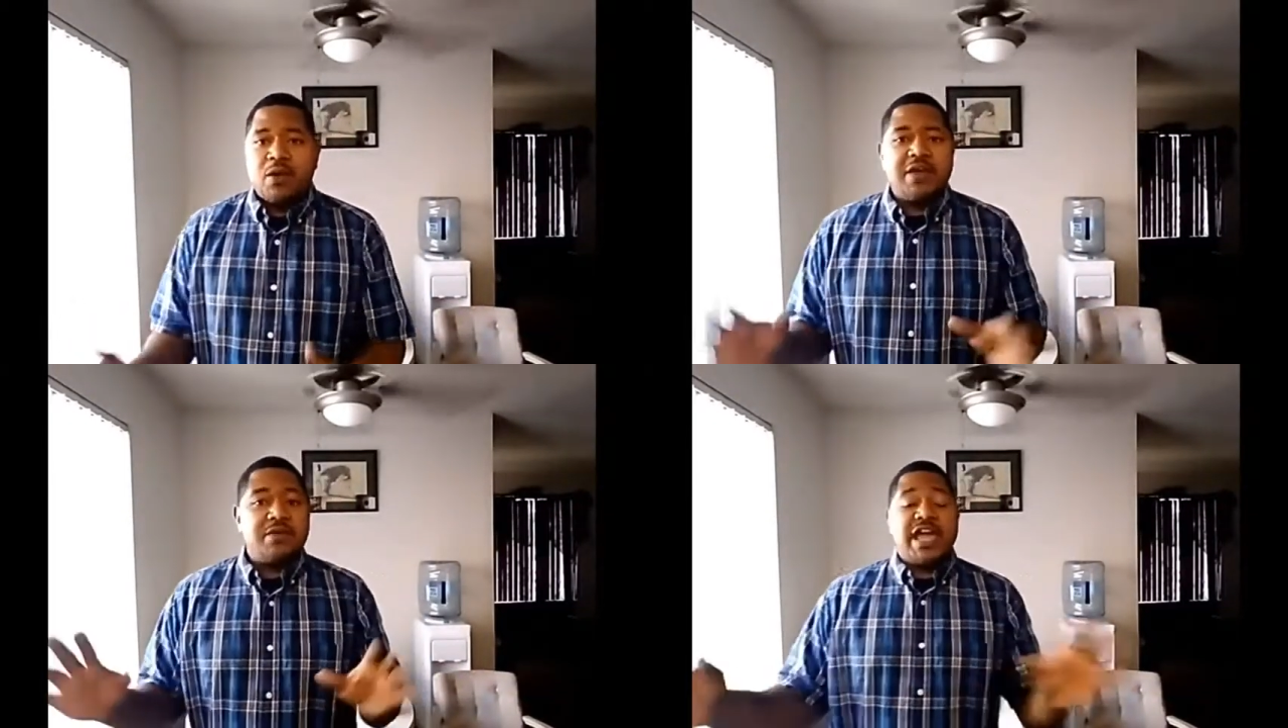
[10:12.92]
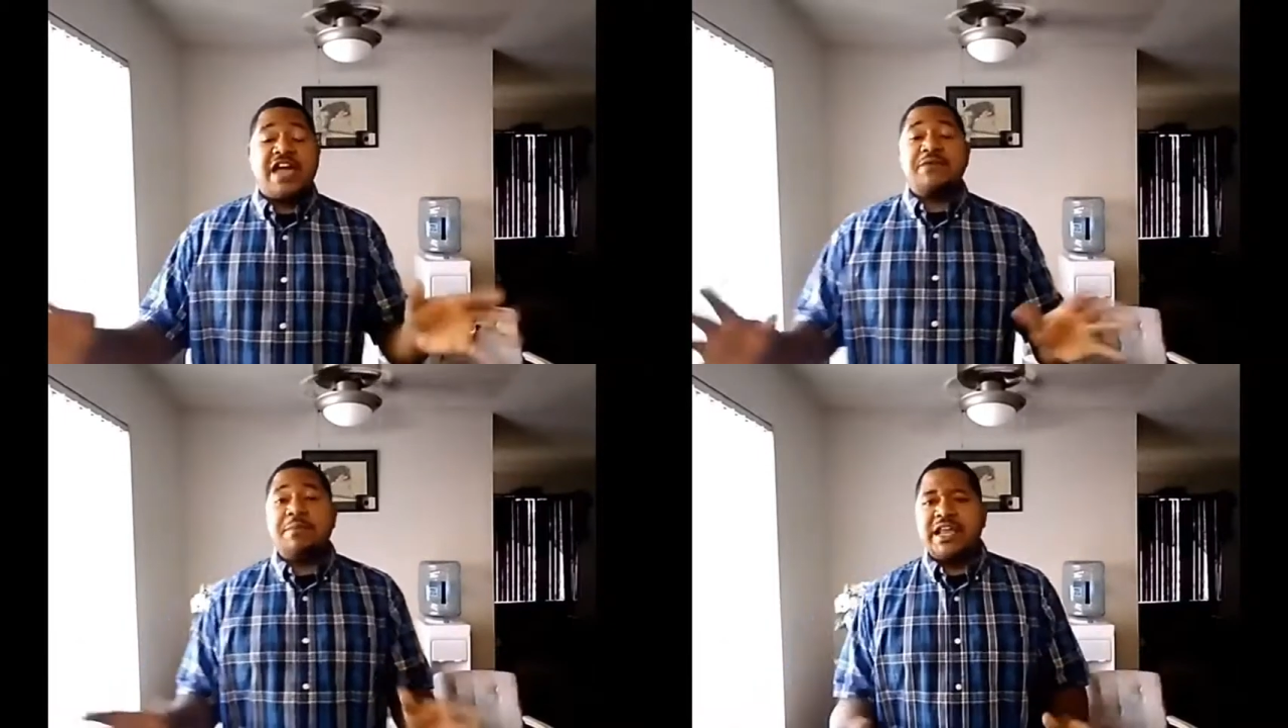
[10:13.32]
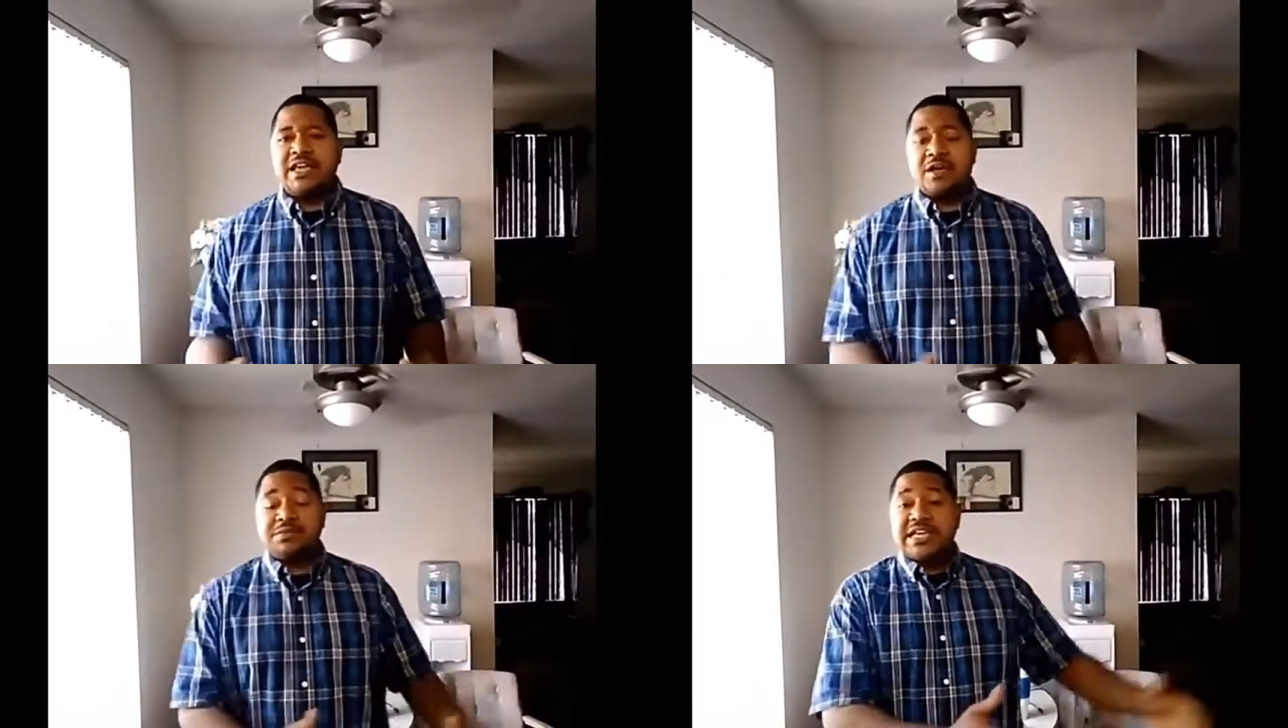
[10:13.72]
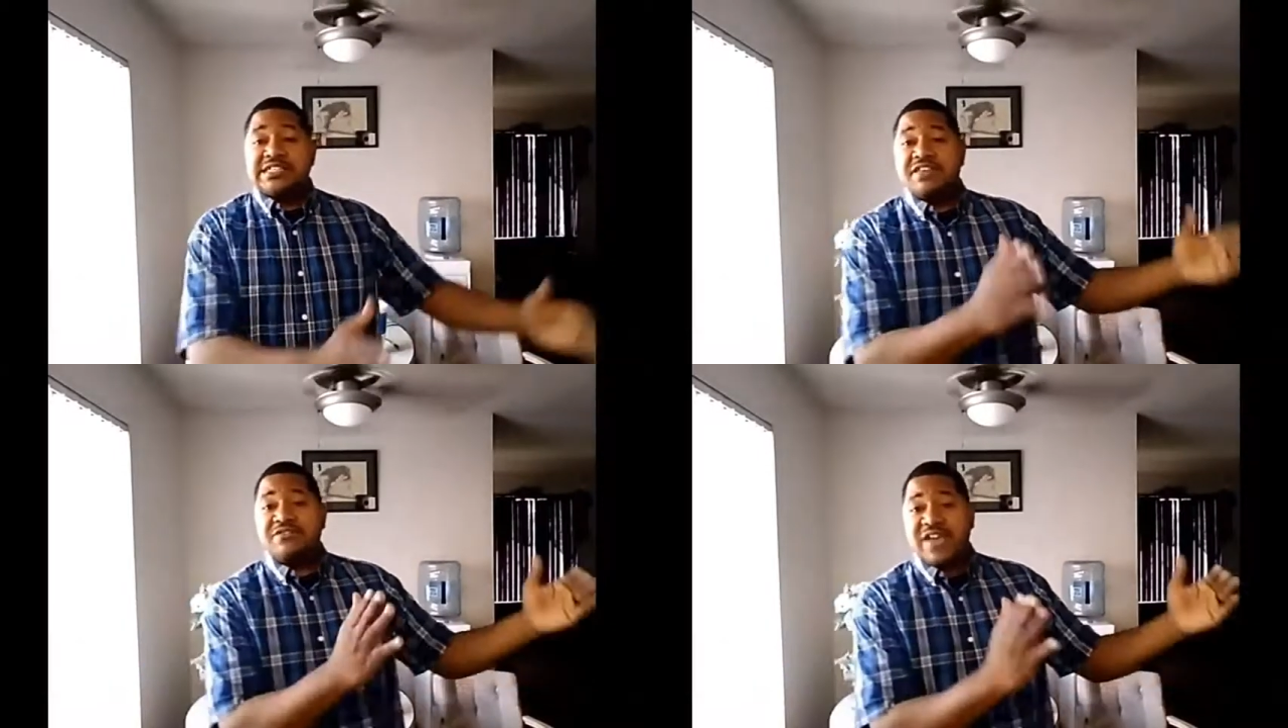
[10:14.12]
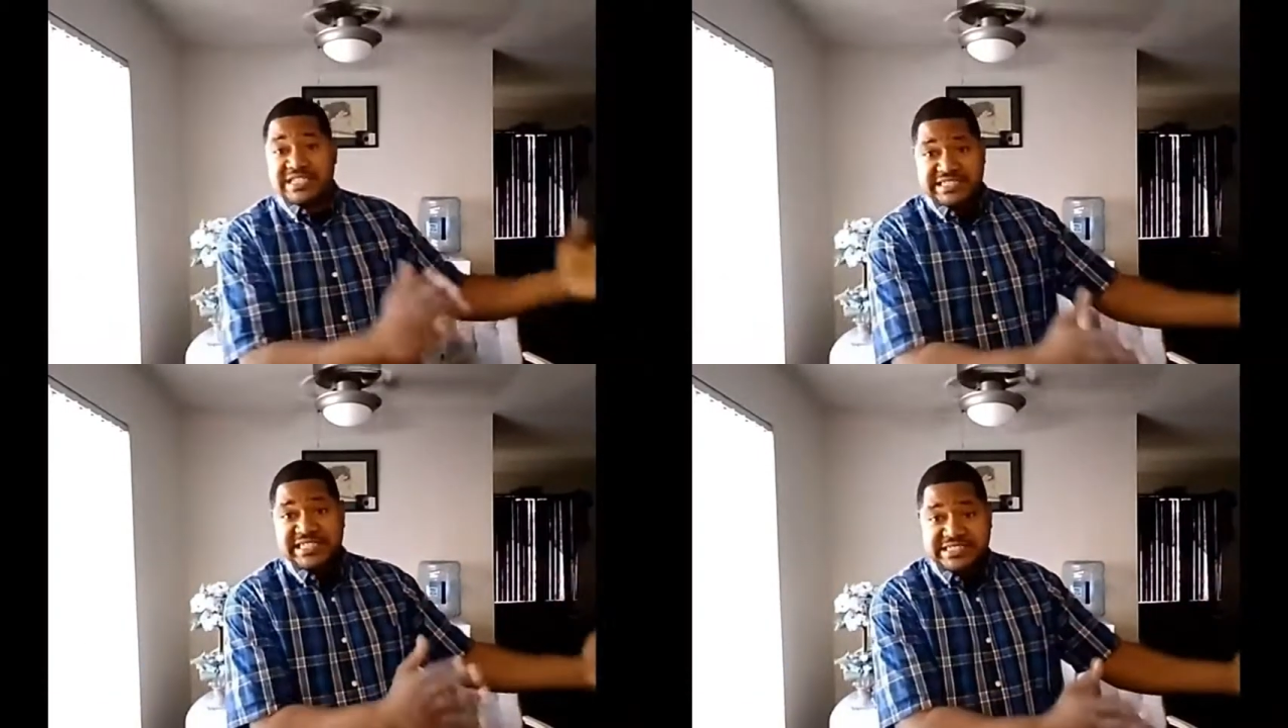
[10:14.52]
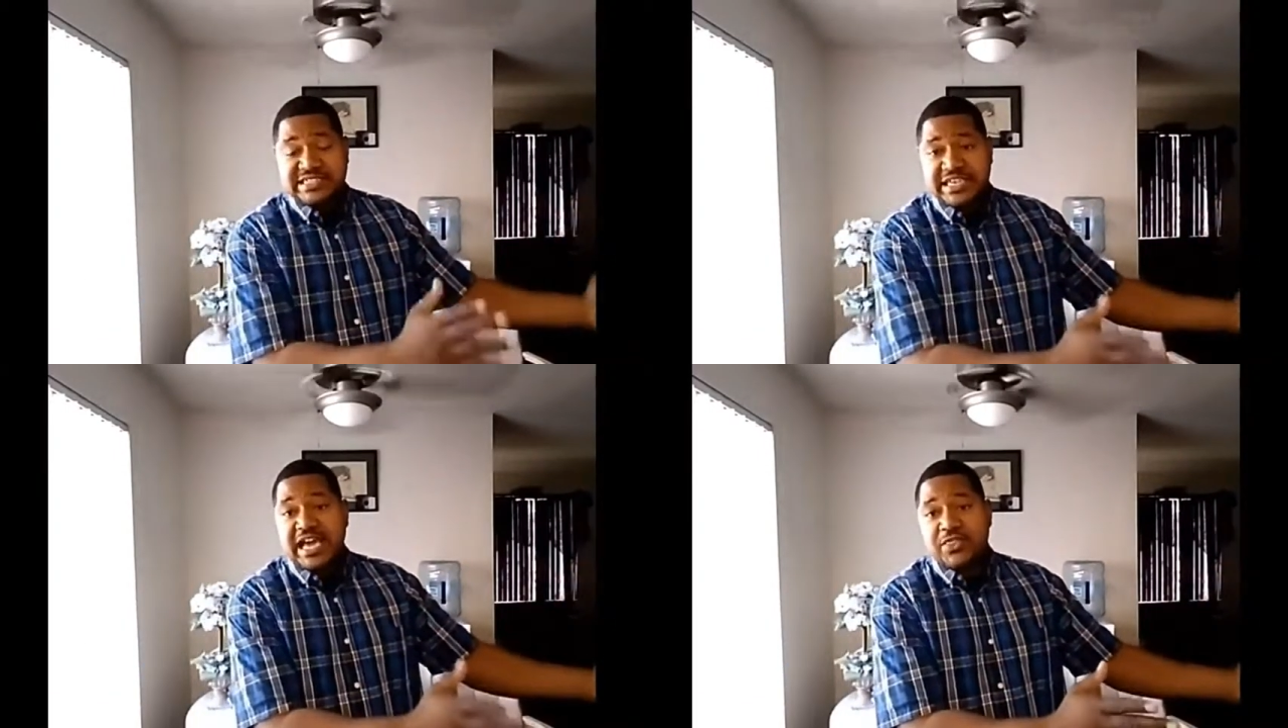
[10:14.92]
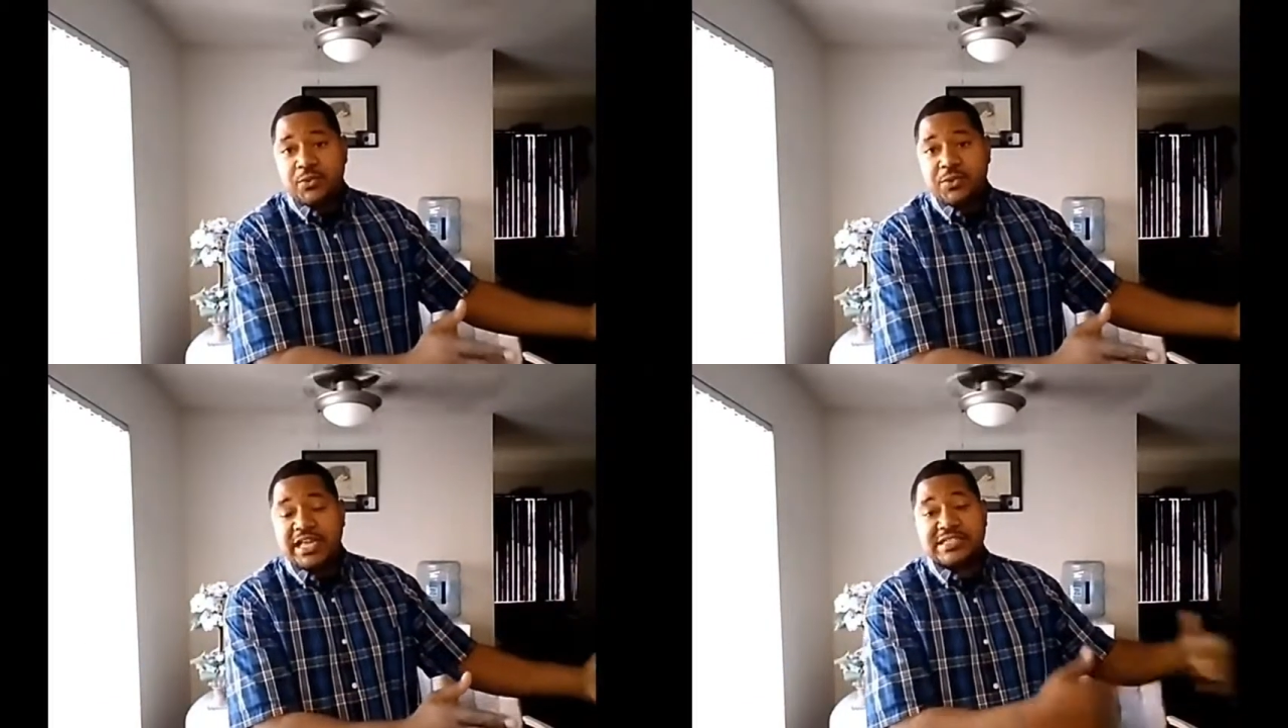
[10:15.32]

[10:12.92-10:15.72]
right? Where everybody comes, that's an evangelistic gathering.